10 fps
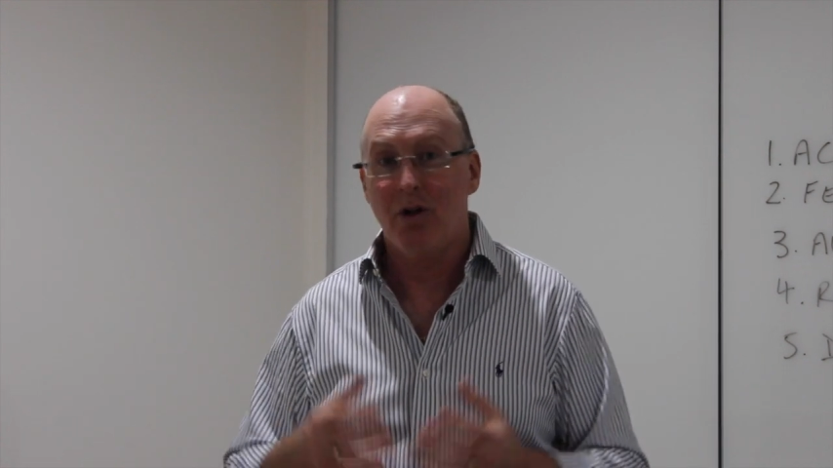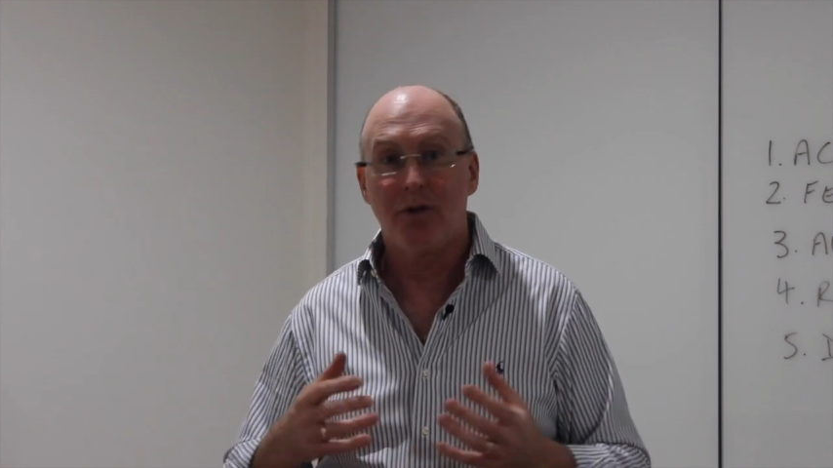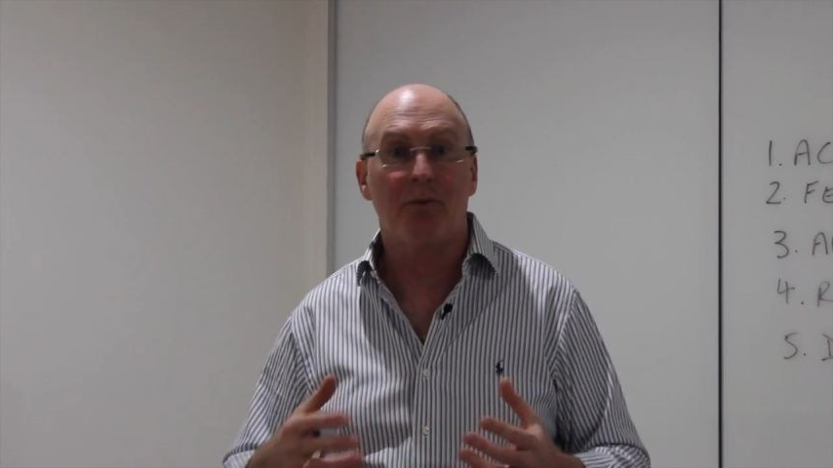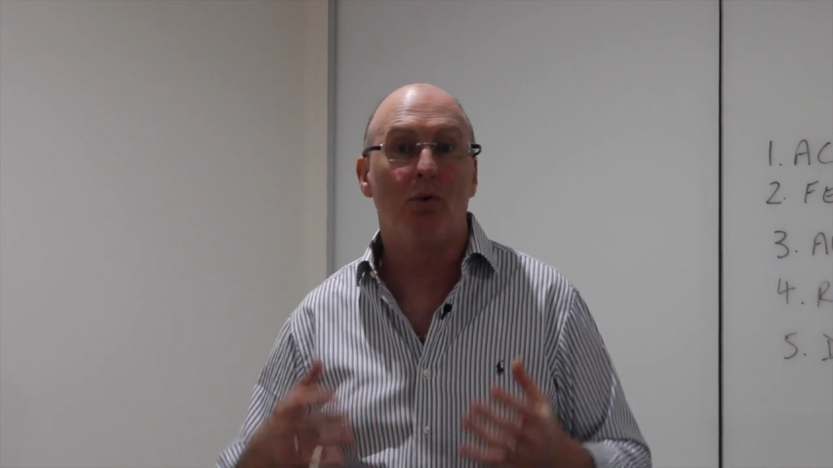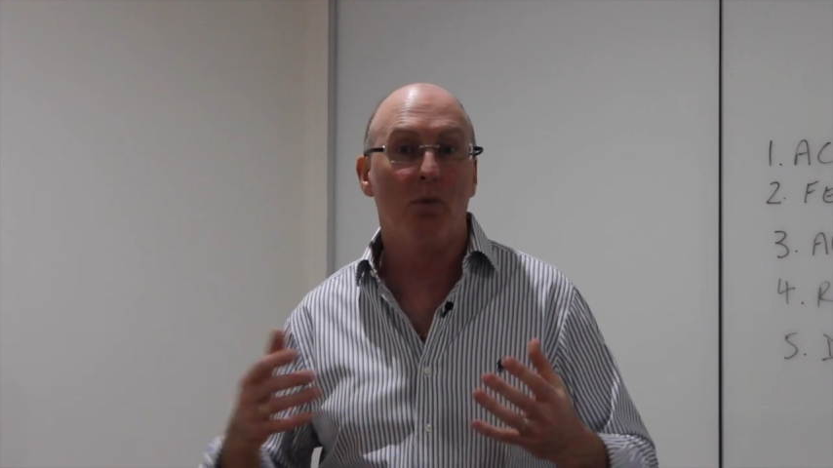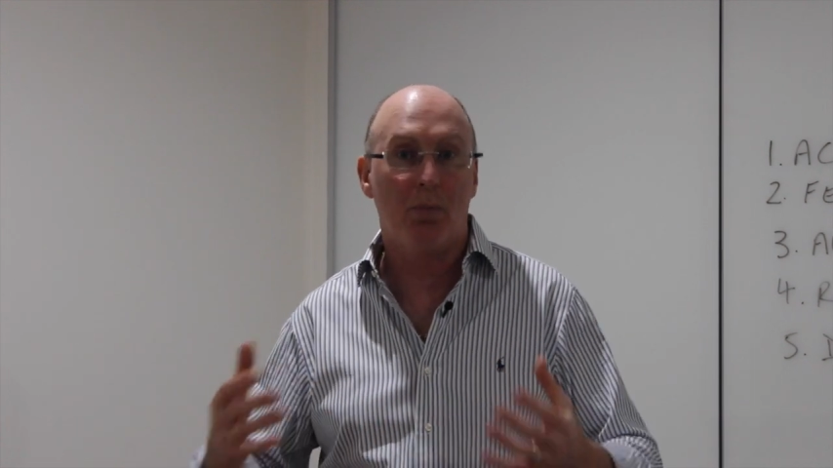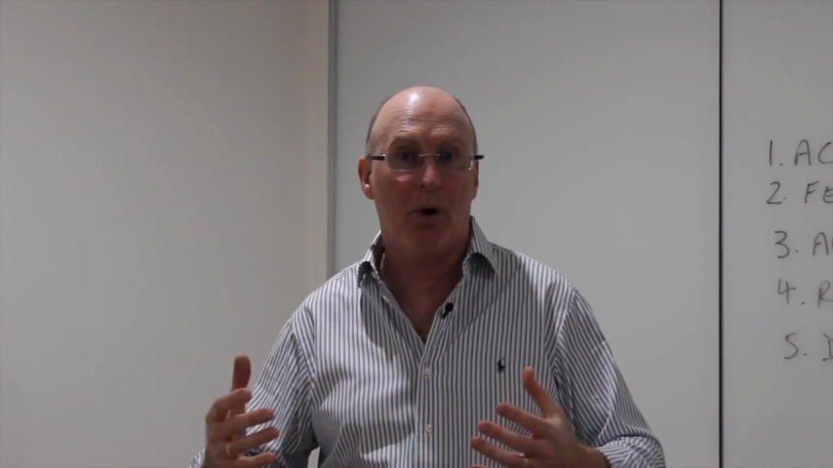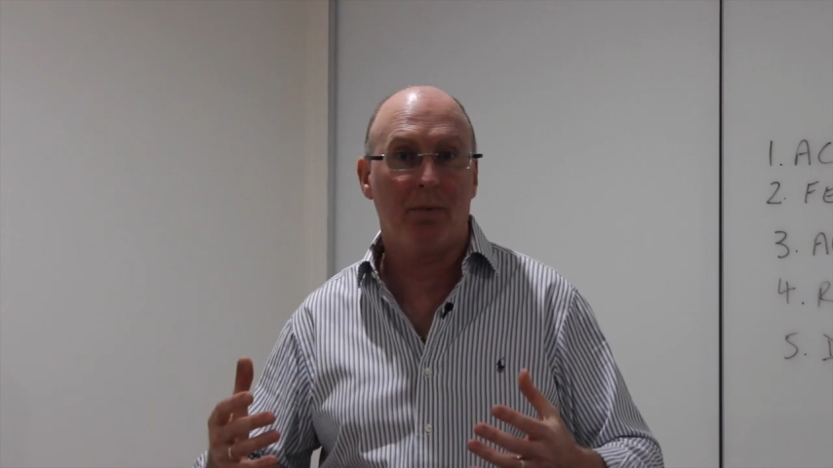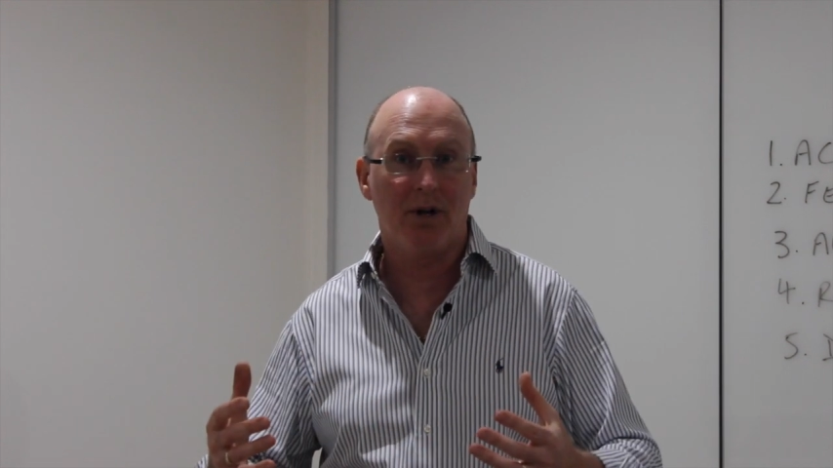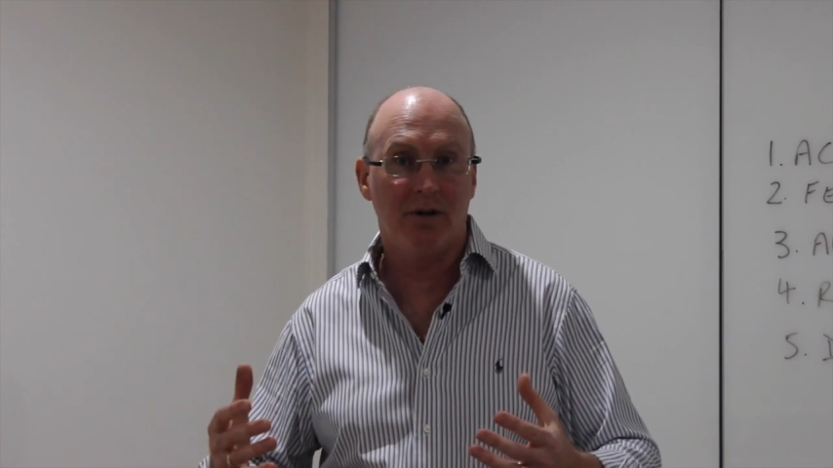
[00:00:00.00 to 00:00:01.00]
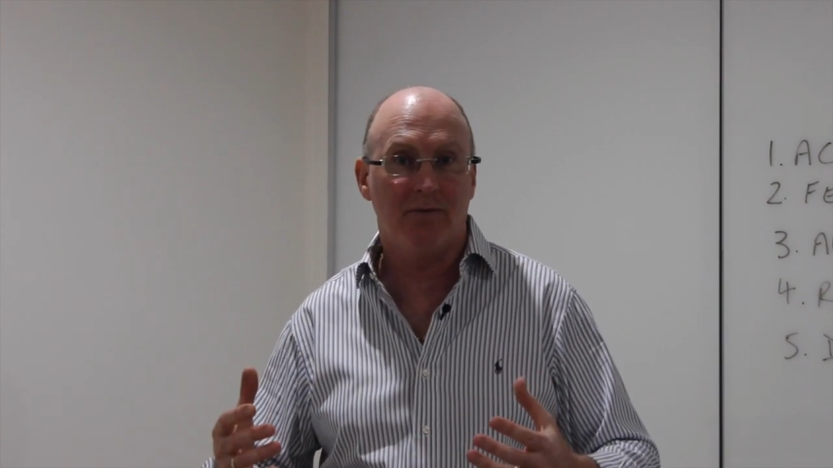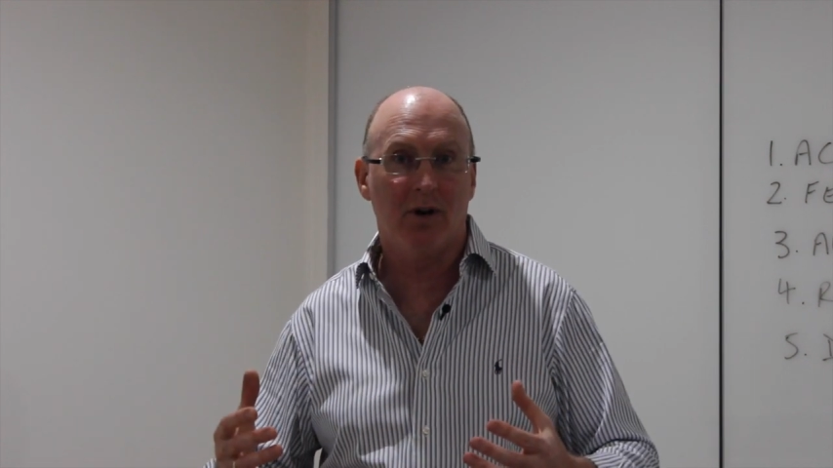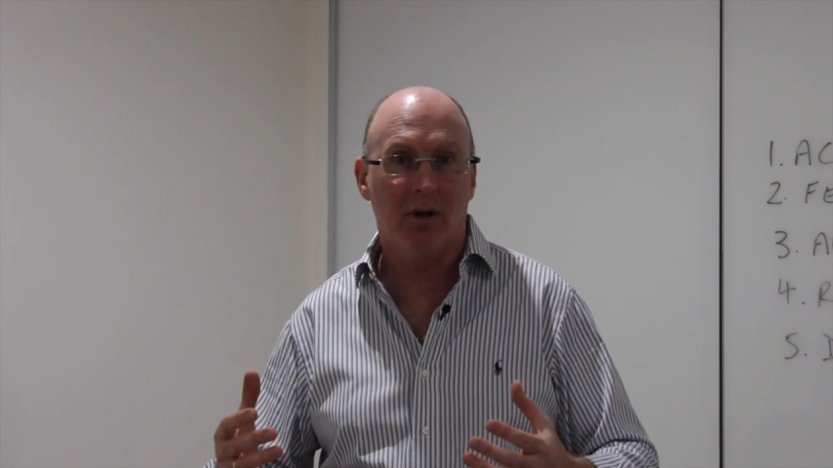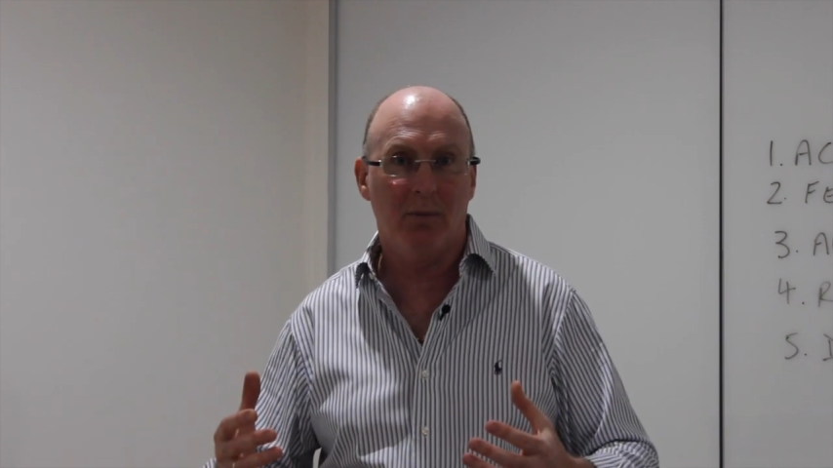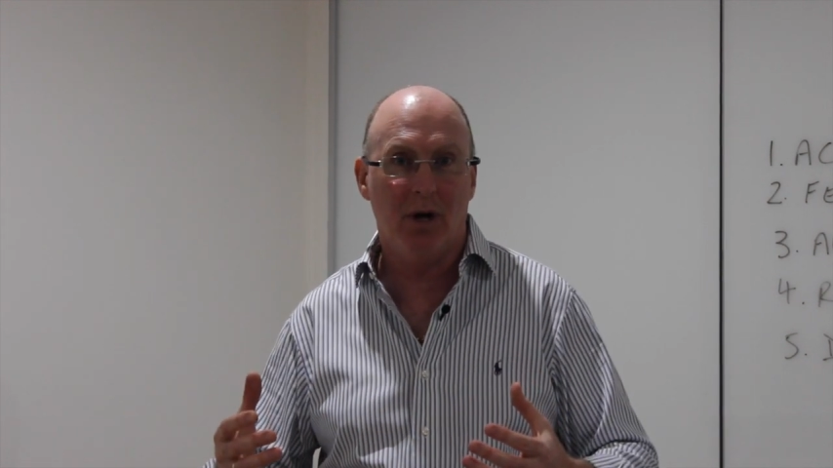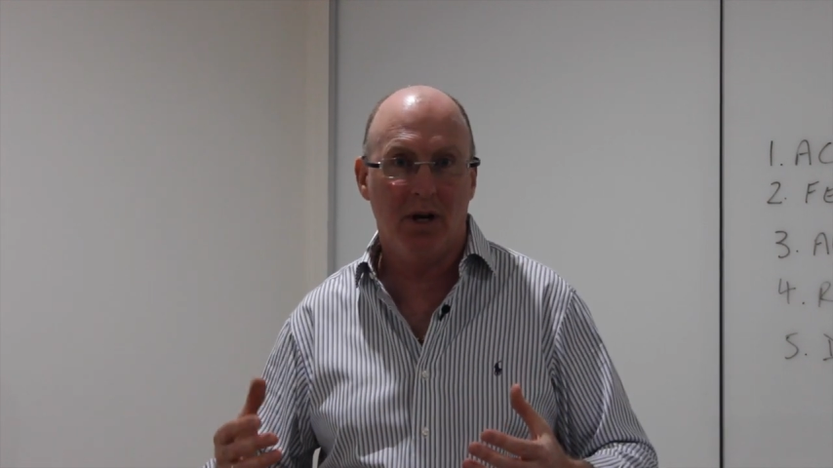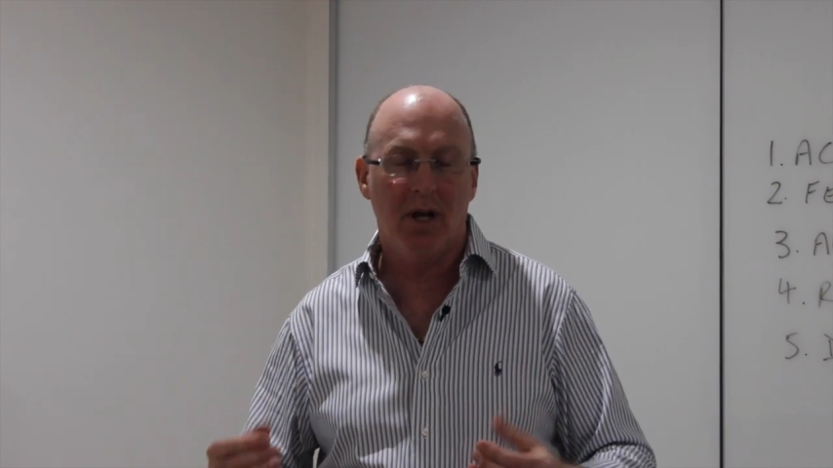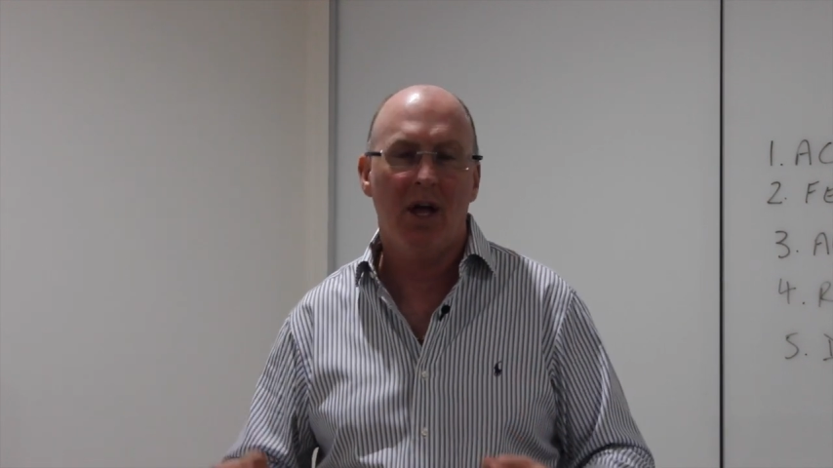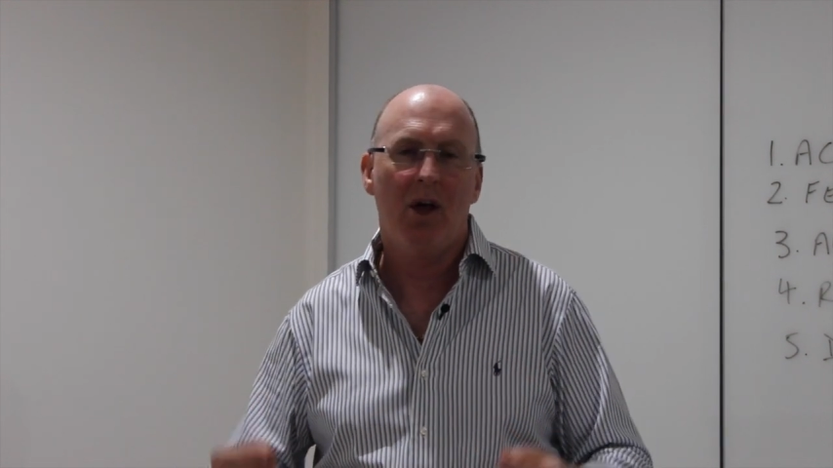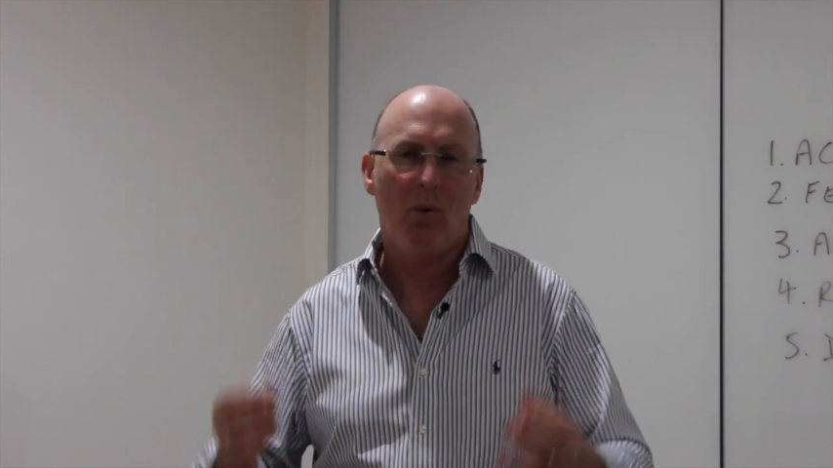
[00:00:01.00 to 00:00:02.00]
through property development,